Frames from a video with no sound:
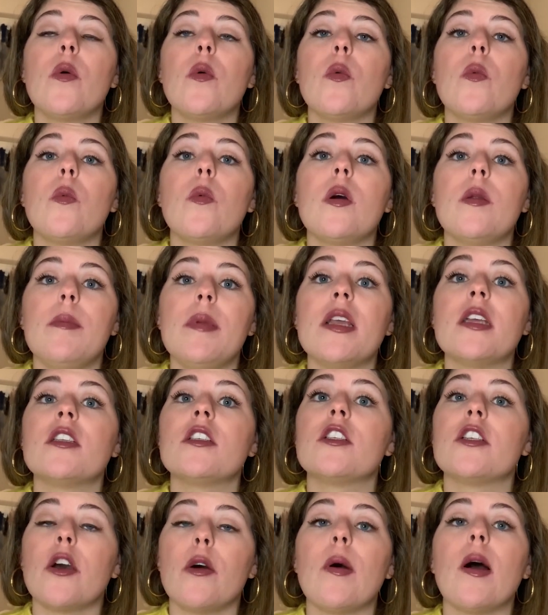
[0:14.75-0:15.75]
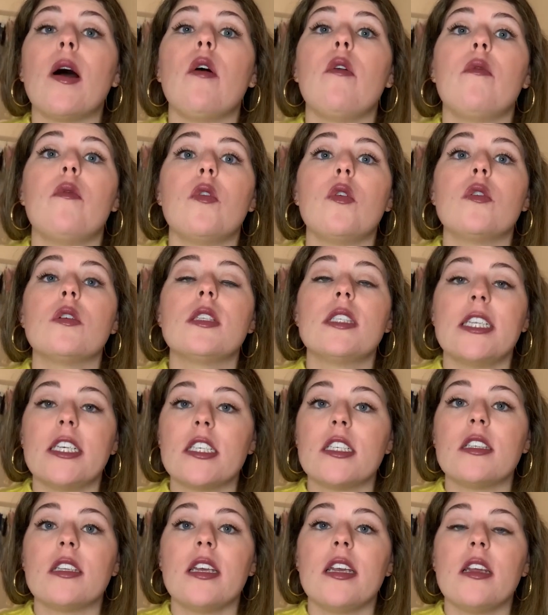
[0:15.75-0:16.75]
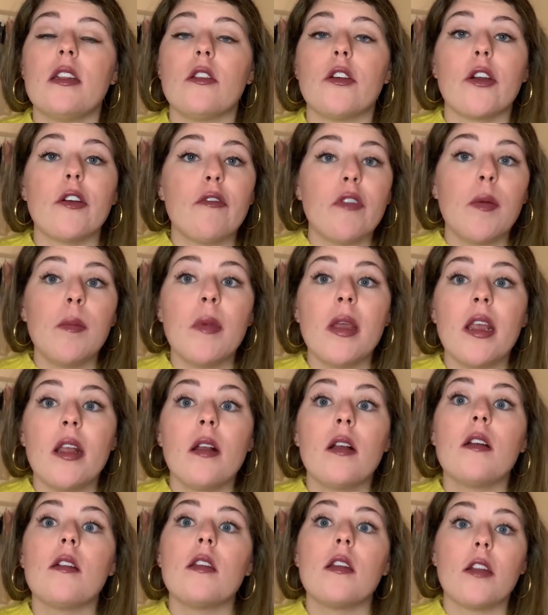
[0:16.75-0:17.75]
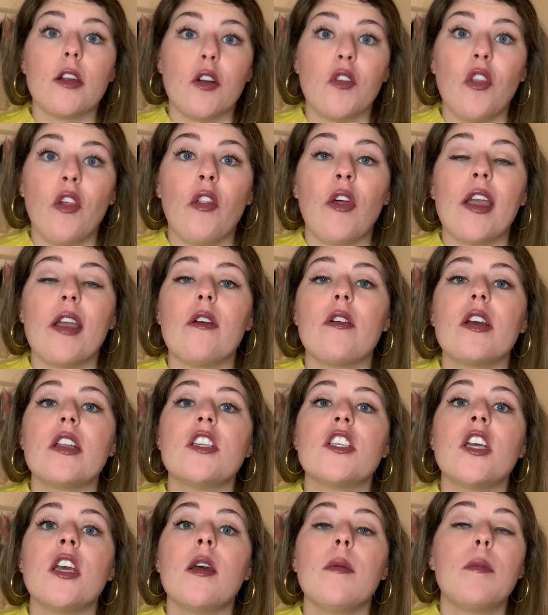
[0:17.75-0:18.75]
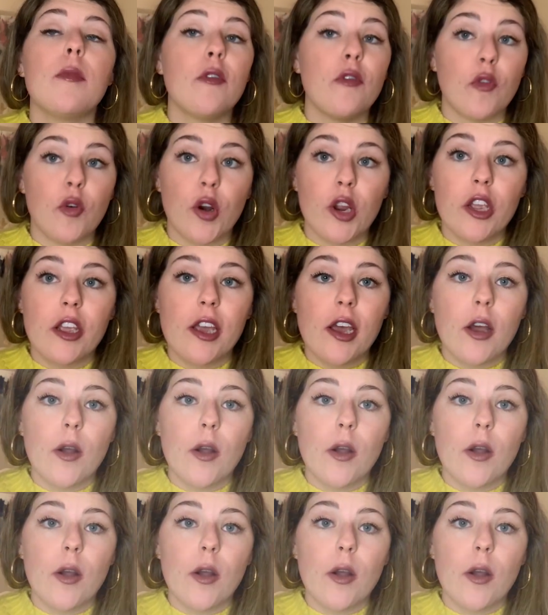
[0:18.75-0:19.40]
would be so helpful. Seriously, learn from me, learn the language before you go.